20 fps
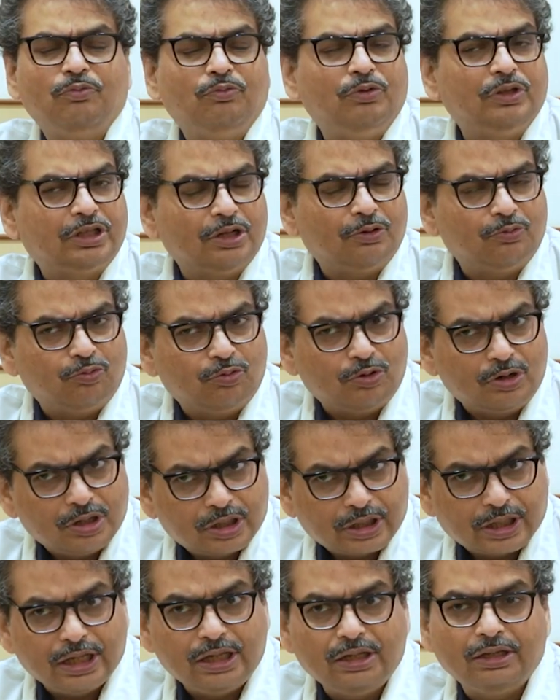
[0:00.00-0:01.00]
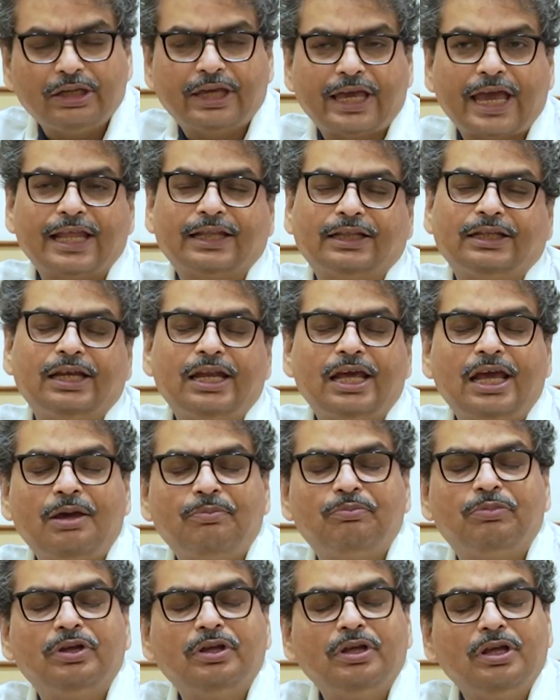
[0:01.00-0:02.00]
with a working cath
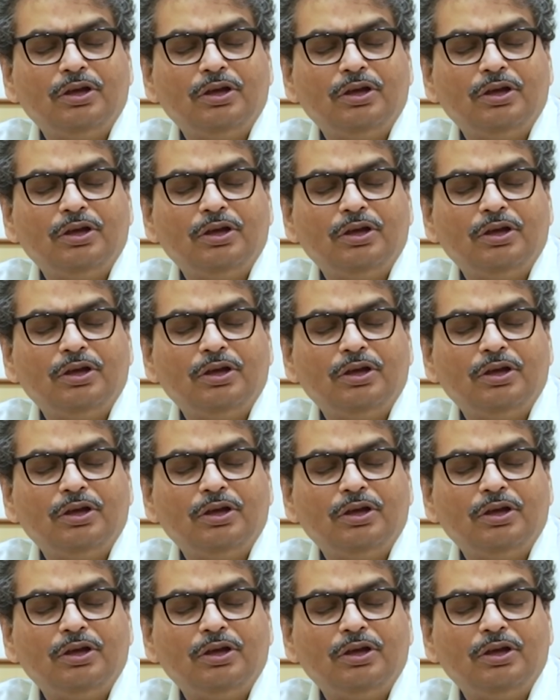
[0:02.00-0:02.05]
lab